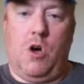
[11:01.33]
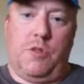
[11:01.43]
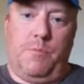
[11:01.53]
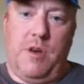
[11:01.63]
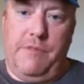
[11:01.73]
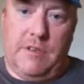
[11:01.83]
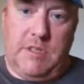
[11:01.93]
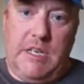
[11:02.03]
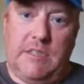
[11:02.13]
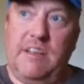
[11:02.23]
the previous
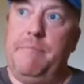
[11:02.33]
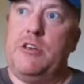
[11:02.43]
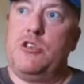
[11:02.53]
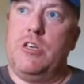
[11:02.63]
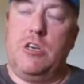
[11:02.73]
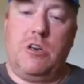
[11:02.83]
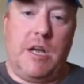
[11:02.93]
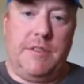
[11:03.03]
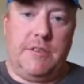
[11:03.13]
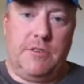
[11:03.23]
leagues I've mentioned here
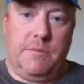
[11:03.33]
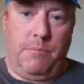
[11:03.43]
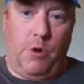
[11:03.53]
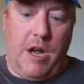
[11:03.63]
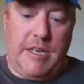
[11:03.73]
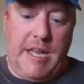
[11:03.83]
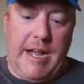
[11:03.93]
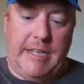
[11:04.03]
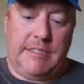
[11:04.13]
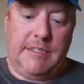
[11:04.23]
on this
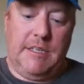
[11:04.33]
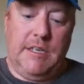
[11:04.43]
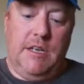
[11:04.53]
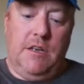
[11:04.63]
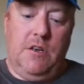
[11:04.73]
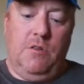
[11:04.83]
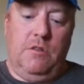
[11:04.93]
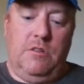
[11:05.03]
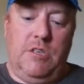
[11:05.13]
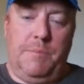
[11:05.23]
broadcast,
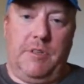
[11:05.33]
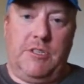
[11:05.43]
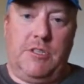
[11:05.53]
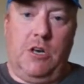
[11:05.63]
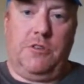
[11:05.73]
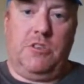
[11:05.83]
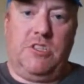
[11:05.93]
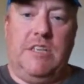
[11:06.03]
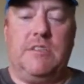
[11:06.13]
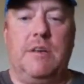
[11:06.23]
typically start their
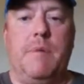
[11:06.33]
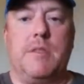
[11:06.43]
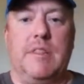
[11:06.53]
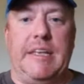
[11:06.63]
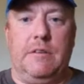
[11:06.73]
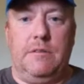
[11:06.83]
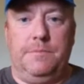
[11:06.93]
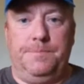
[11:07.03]
season a month later.